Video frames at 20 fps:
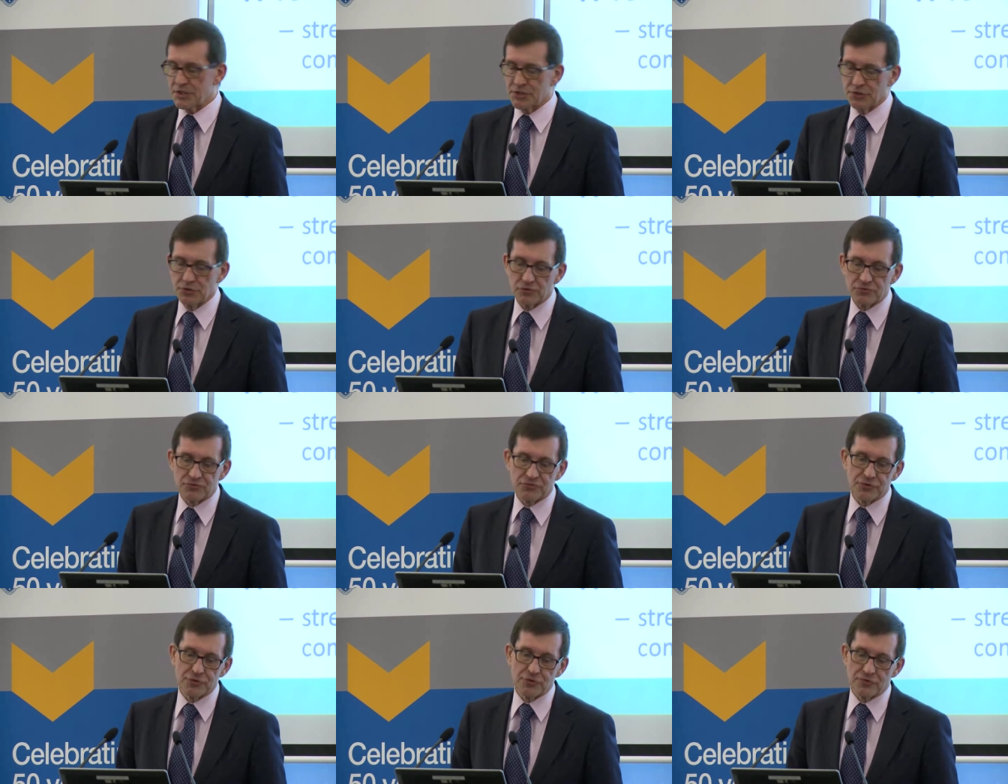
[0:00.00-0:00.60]
still
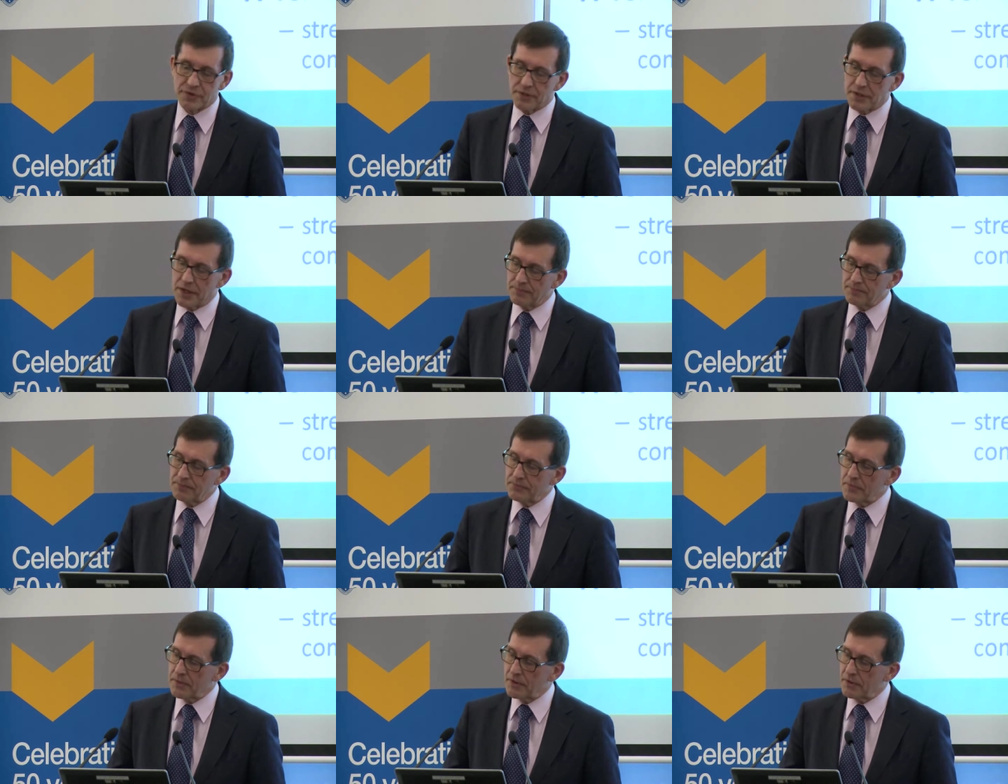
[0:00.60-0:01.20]
true that
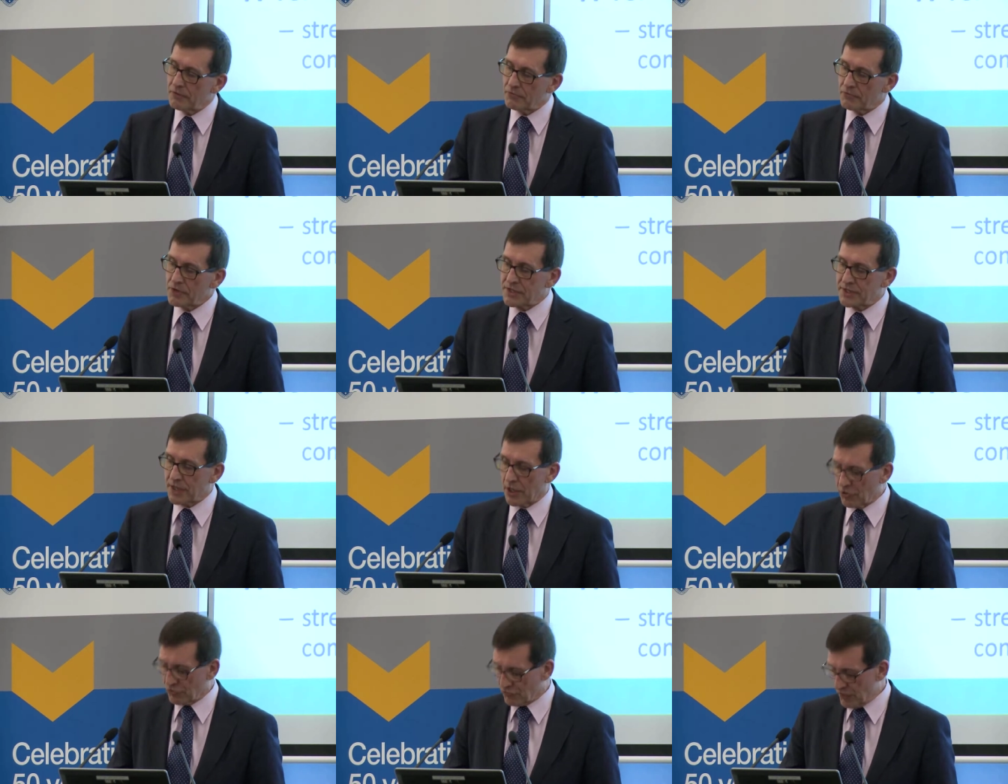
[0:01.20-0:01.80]

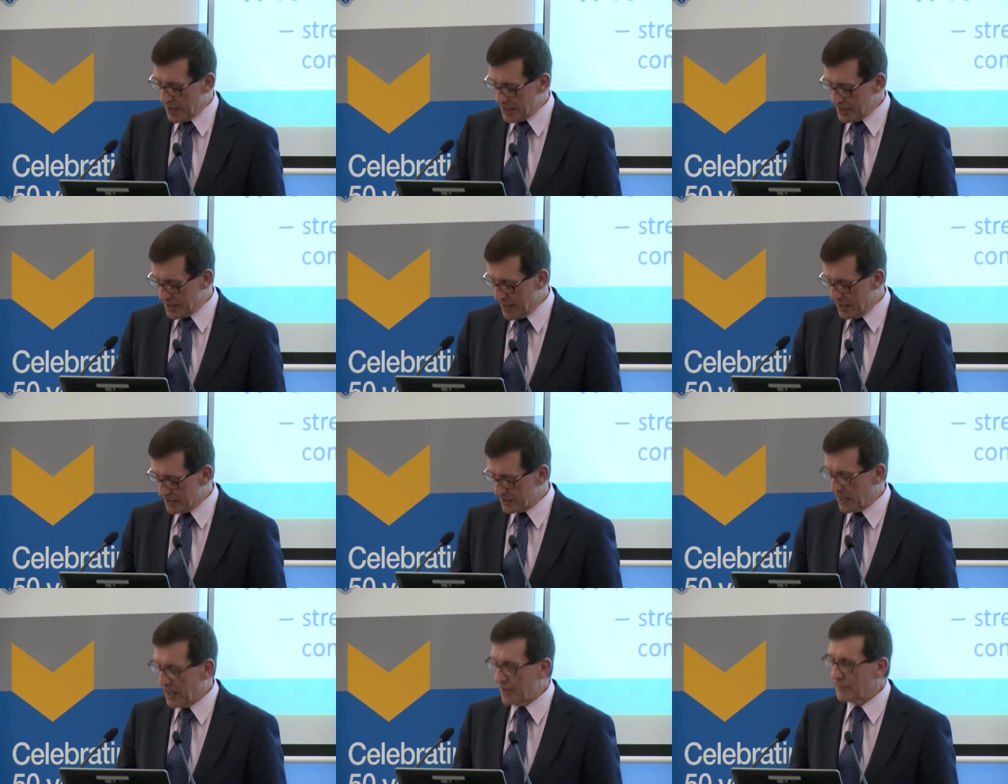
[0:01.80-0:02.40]
retail trading
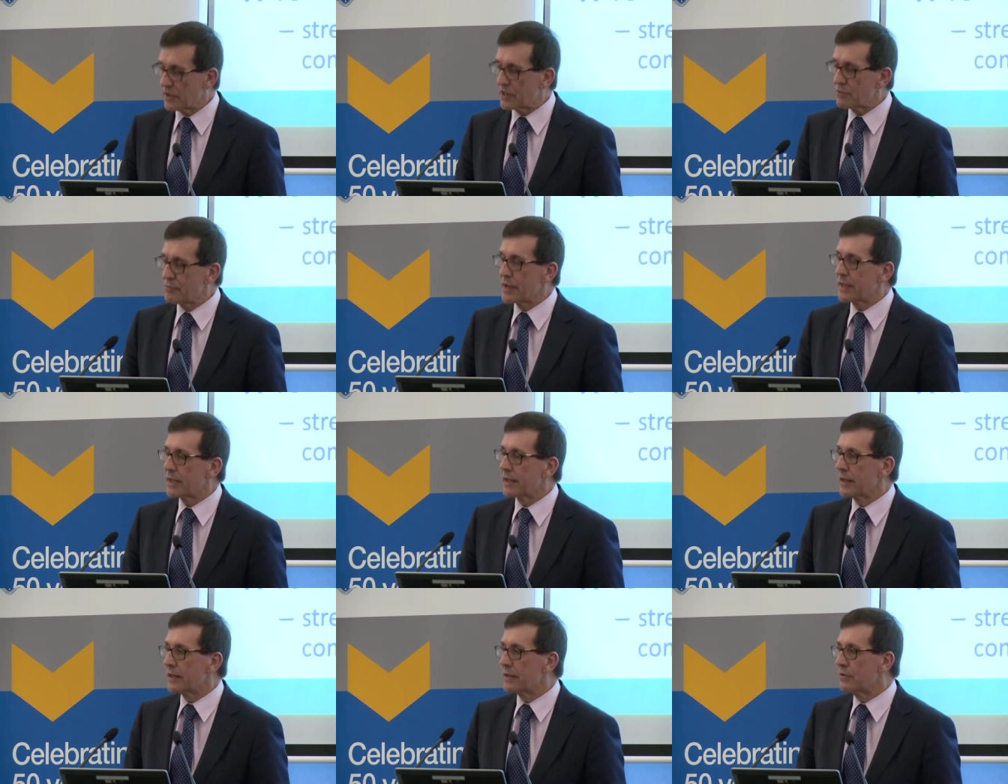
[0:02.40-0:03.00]
hours are heavily
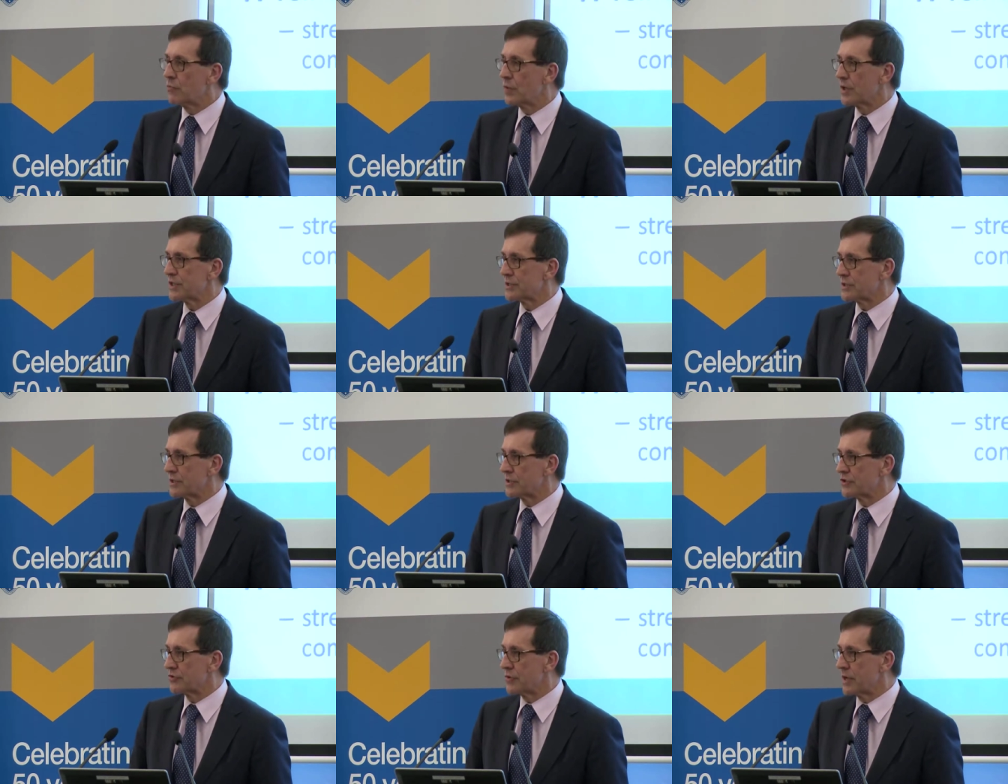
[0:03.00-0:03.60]
regulated in
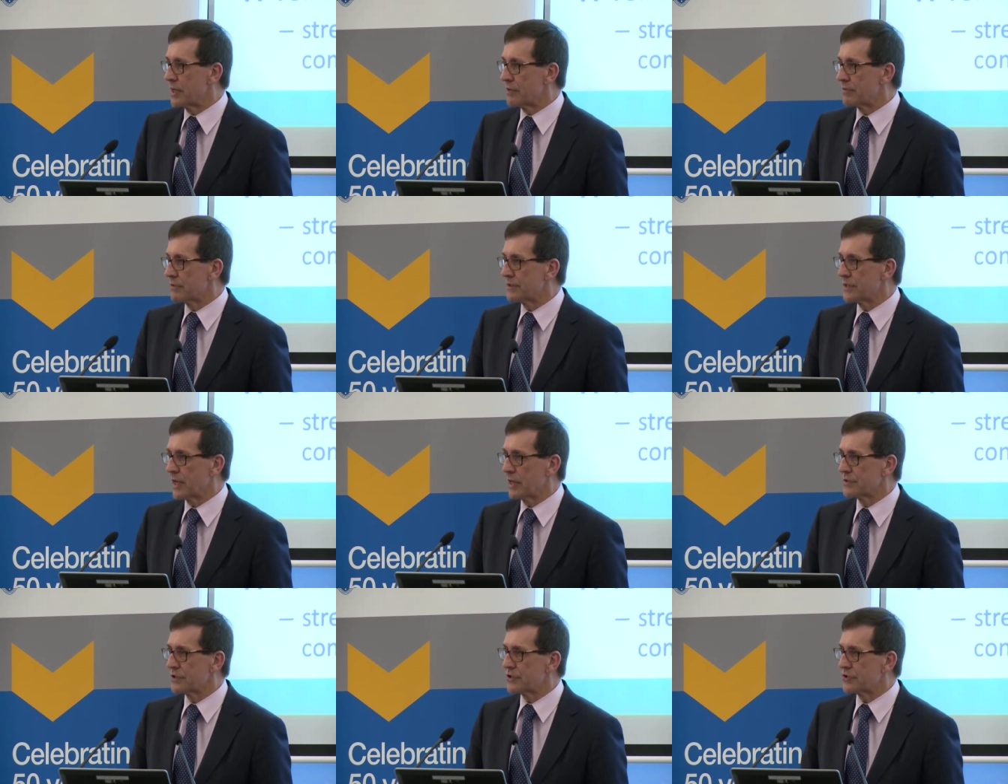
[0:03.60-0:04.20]
Western Australia and
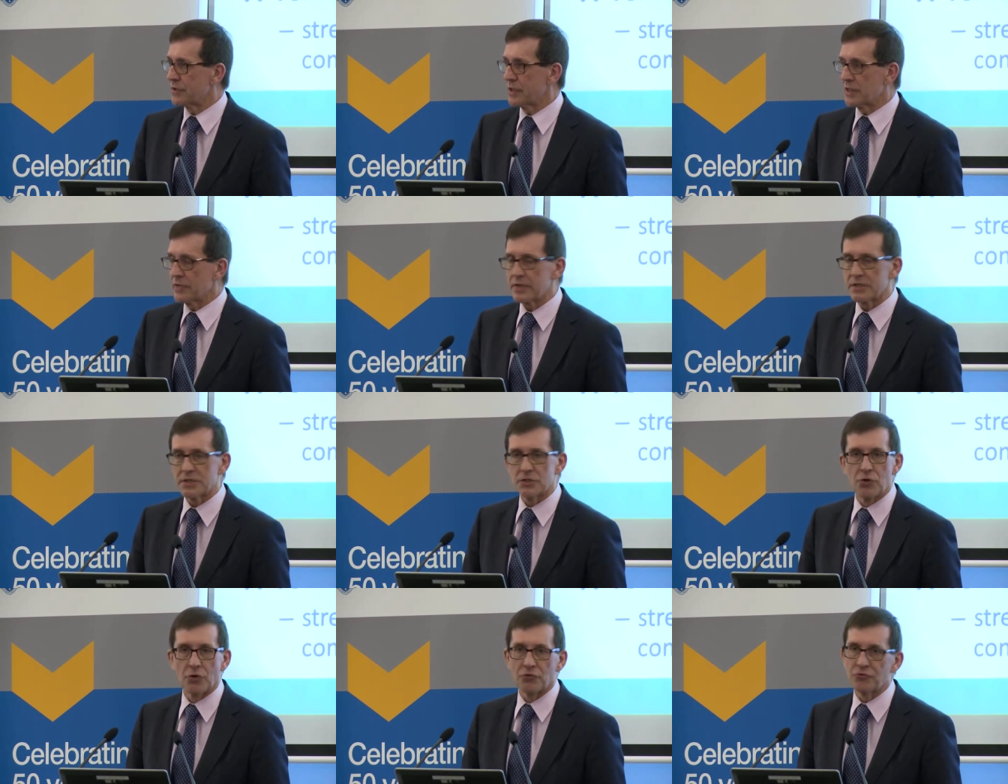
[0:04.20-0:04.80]
South Australia,
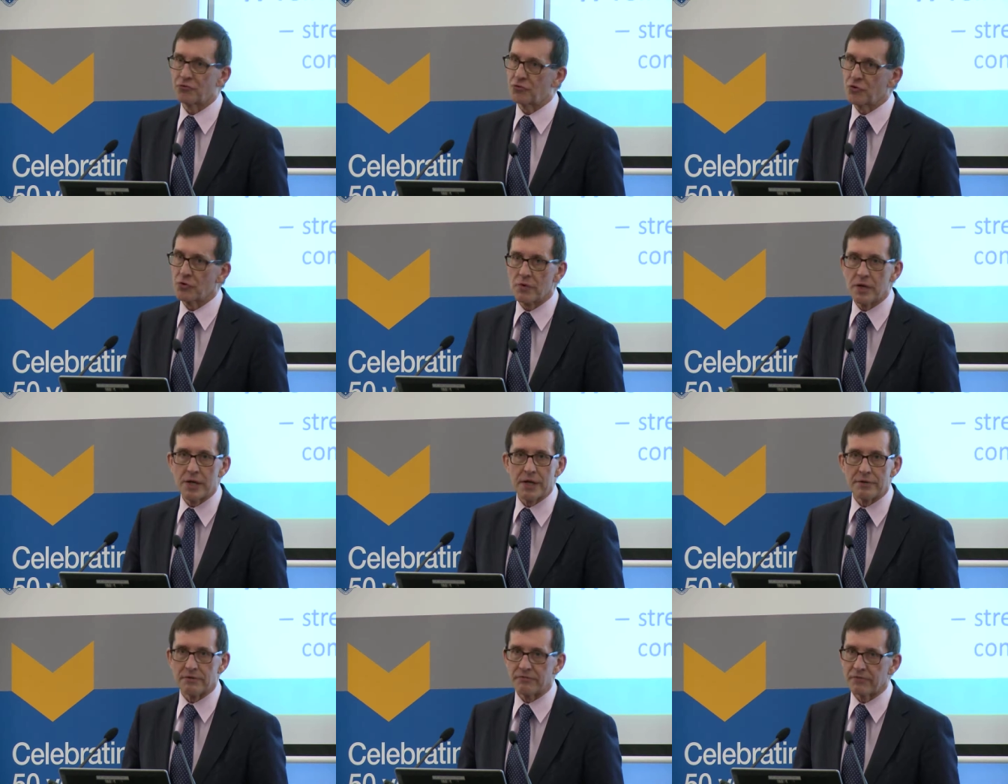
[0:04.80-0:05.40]
that's not true
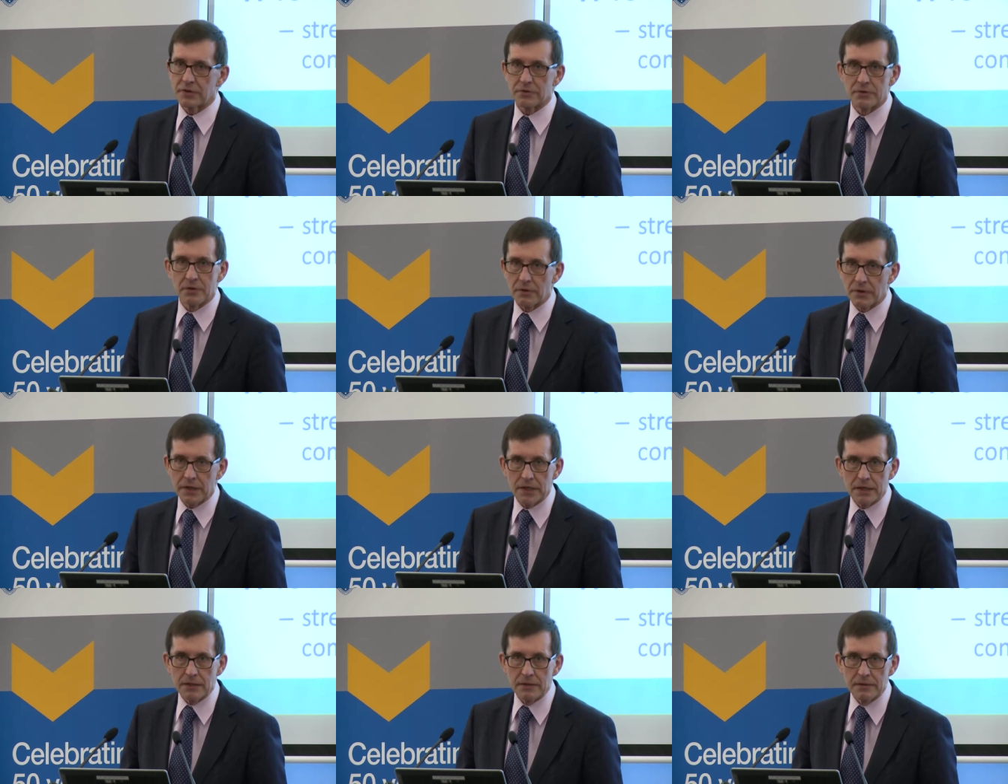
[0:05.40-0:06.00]
here in
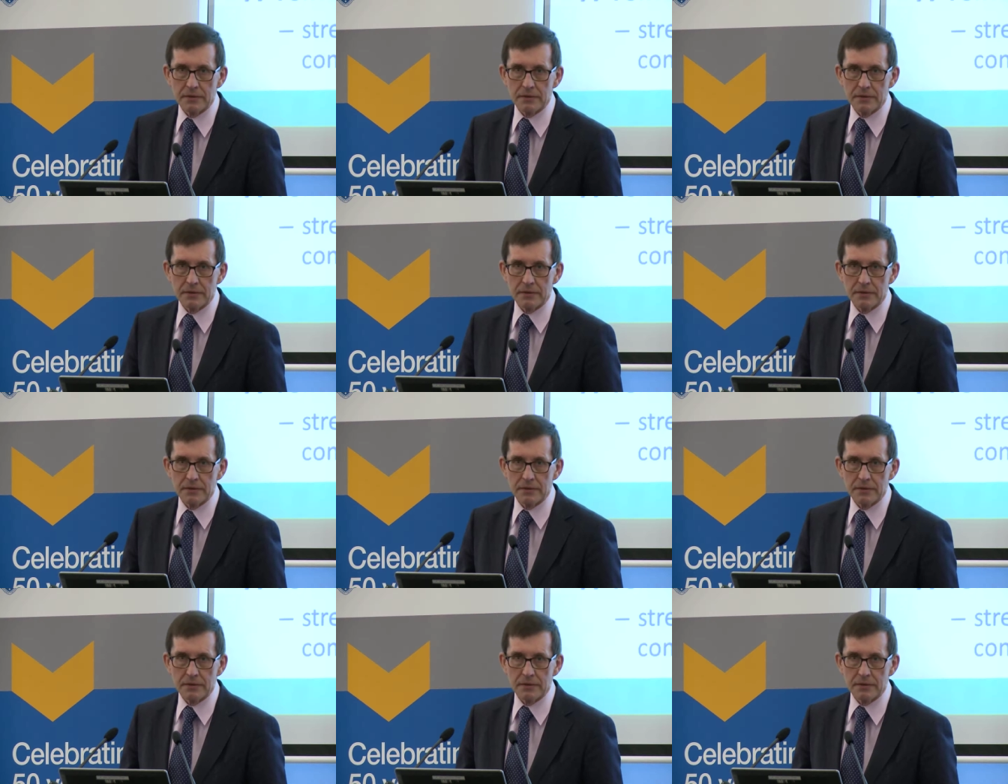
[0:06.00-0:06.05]
Victoria.